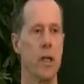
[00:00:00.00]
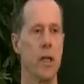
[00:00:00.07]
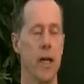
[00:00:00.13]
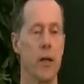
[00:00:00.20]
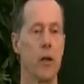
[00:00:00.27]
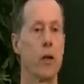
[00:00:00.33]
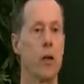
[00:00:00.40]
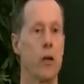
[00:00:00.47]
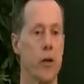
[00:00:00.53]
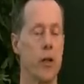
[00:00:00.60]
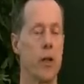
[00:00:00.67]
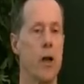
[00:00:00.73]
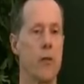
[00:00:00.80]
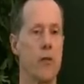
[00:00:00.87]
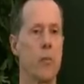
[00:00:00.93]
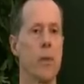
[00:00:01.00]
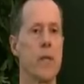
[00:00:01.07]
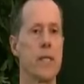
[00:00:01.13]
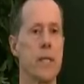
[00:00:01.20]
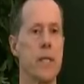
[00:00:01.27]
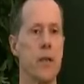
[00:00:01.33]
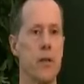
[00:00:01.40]
and learned a lot from
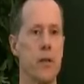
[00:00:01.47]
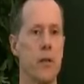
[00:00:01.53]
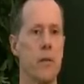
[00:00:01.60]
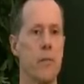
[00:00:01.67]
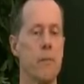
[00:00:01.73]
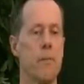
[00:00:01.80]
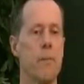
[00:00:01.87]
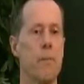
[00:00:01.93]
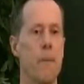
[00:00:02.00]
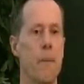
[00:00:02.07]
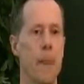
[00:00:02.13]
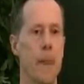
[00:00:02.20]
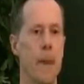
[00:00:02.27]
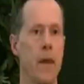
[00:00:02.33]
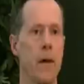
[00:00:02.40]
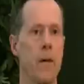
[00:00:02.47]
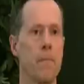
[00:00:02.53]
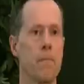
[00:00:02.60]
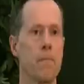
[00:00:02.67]
listening to them. Yeah.